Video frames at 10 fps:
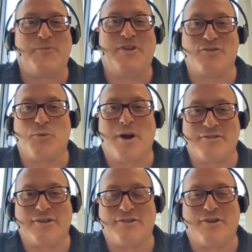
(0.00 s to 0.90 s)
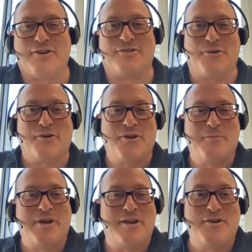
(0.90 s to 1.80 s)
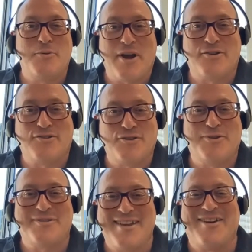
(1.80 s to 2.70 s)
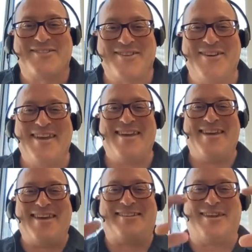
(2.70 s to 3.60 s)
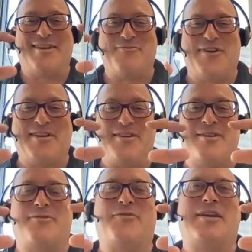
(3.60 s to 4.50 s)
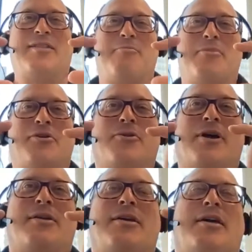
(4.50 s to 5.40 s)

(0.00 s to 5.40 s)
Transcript: dishwashing detergent, or it could have been a new pair of shoes. So it's like, finding that middle ground.